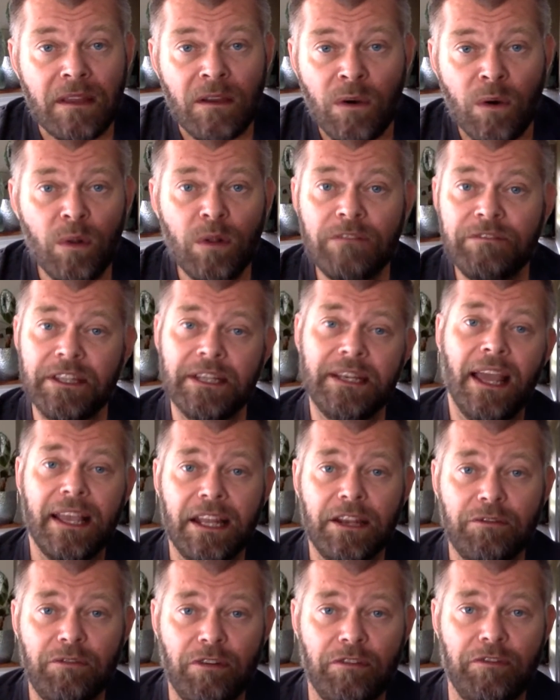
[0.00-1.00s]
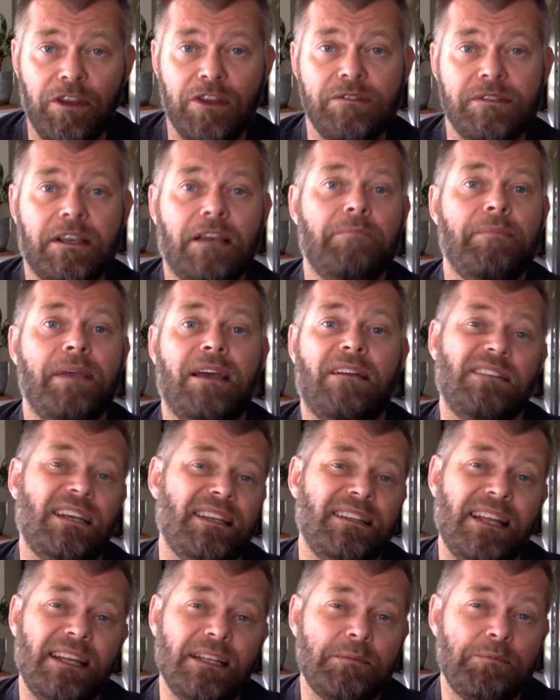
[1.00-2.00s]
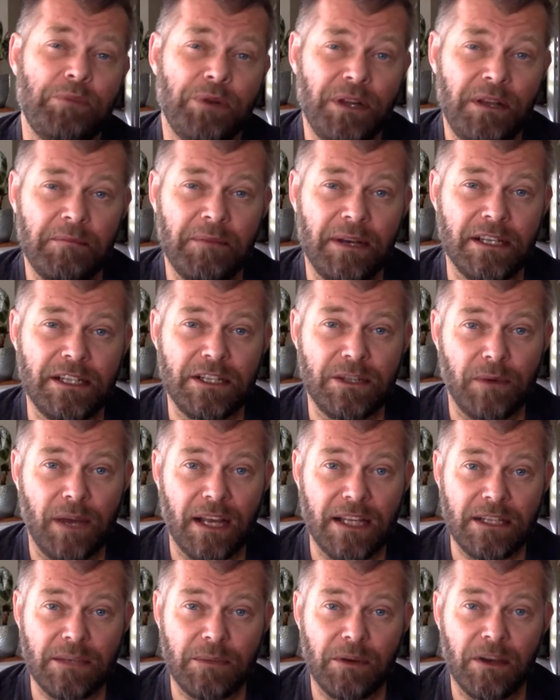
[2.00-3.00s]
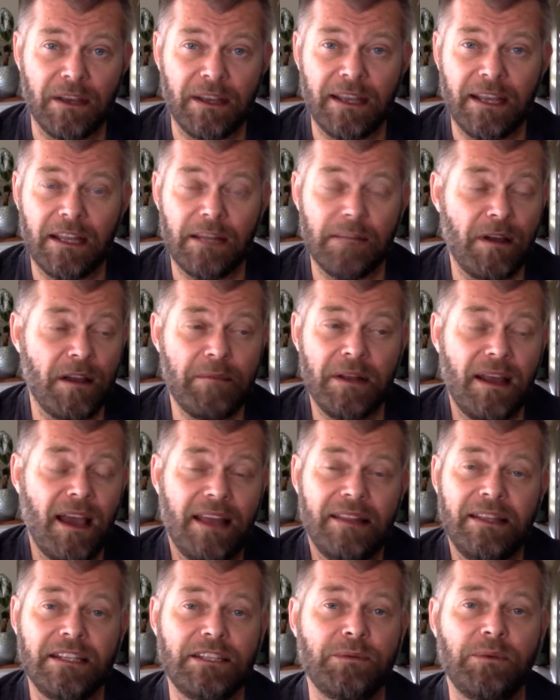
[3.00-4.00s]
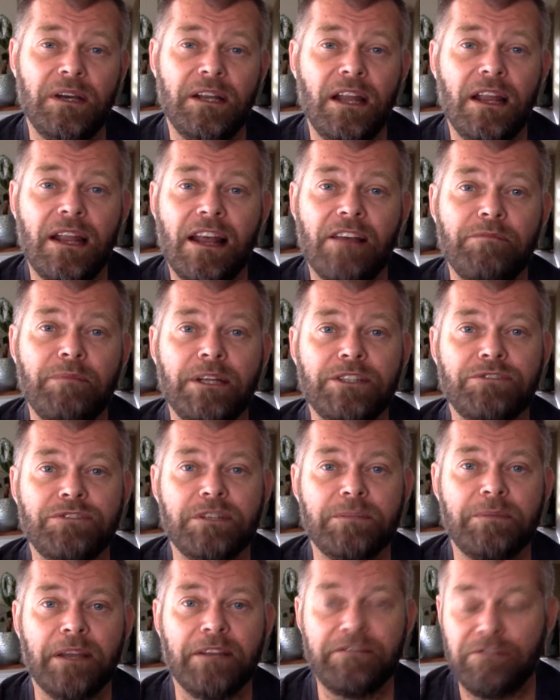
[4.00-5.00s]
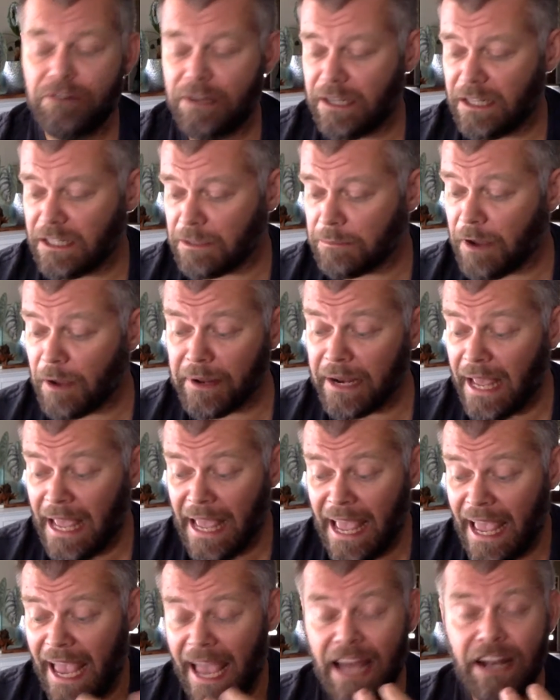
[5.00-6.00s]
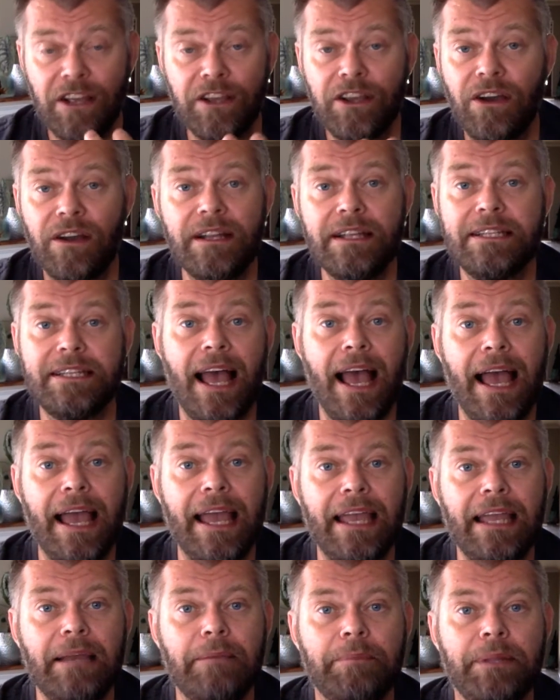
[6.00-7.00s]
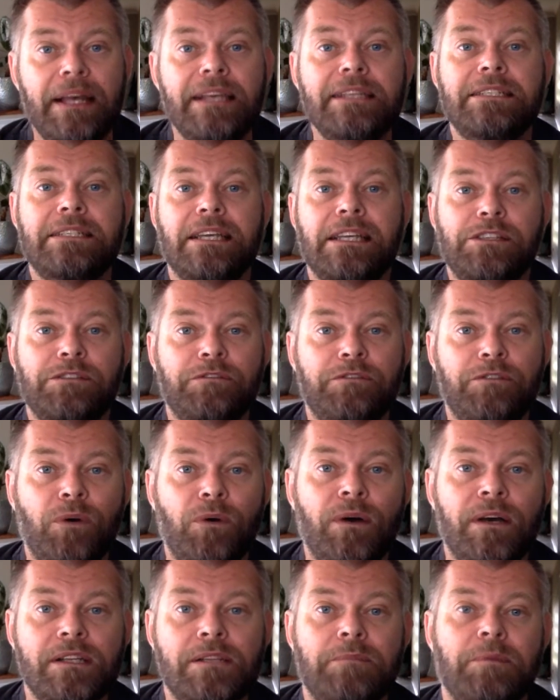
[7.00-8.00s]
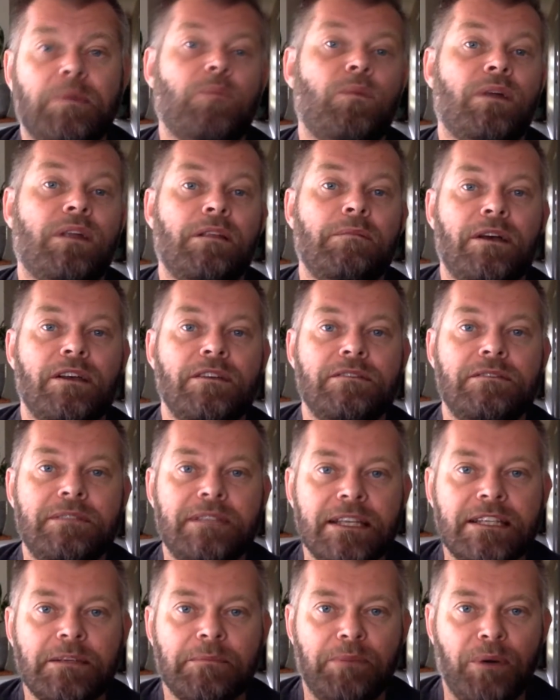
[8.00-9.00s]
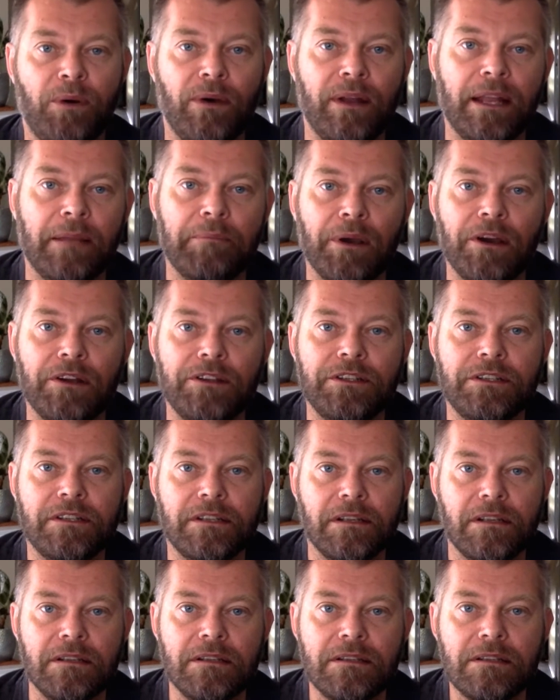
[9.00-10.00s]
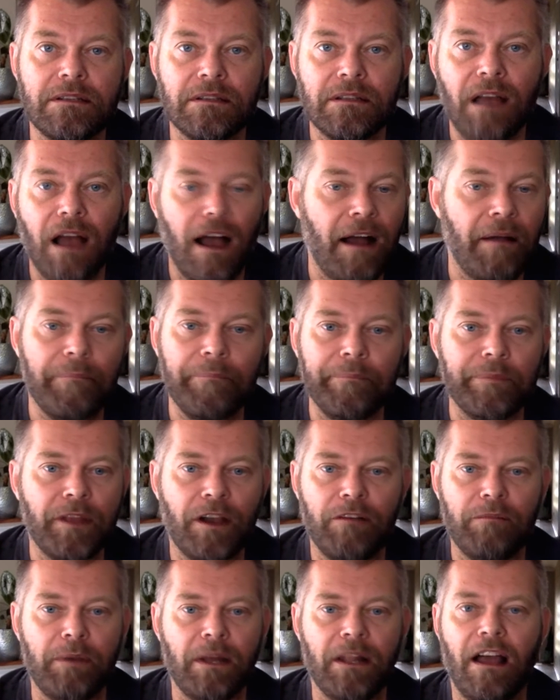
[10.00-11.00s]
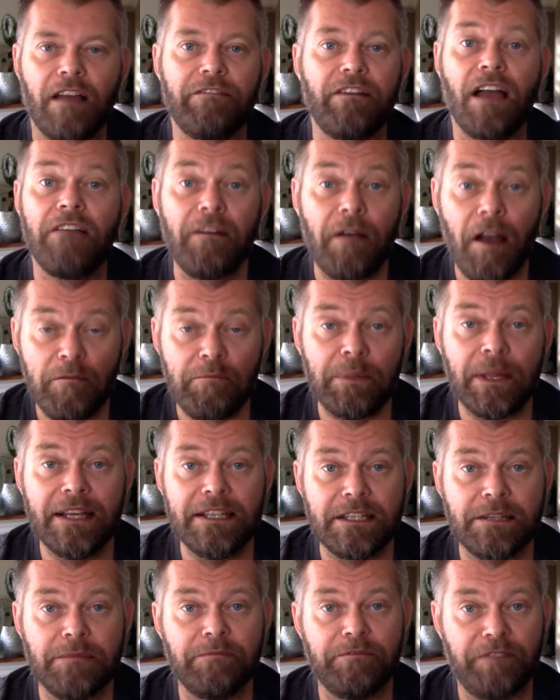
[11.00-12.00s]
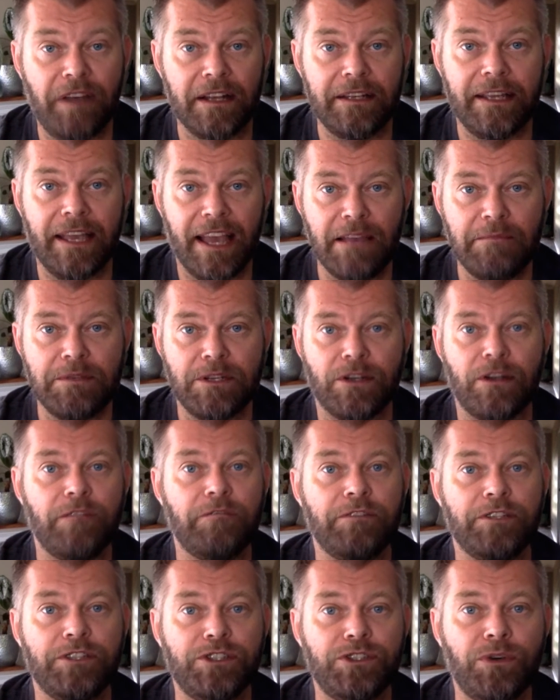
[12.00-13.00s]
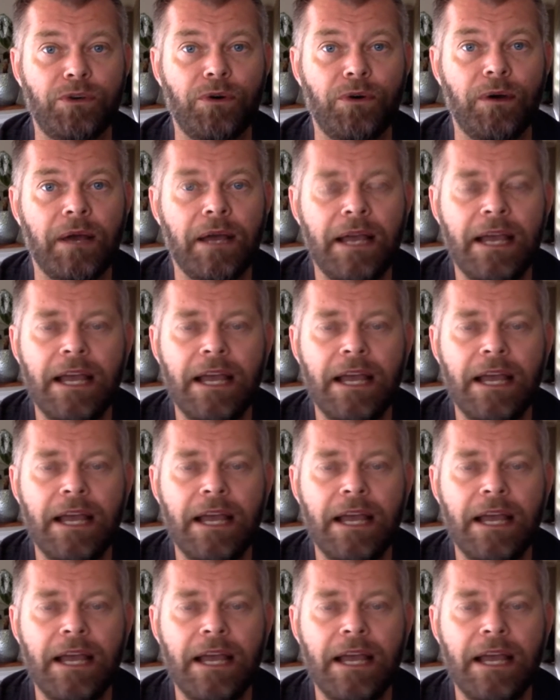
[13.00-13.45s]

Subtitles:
all of the negative reviews come out. And that's pretty much the way it's working at the moment, and that's why I don't have much respect for it at the moment. And I gotta say, PlayStation 4 has been one of the most disappointing purchases of my life. I've played some fun games on it for sure,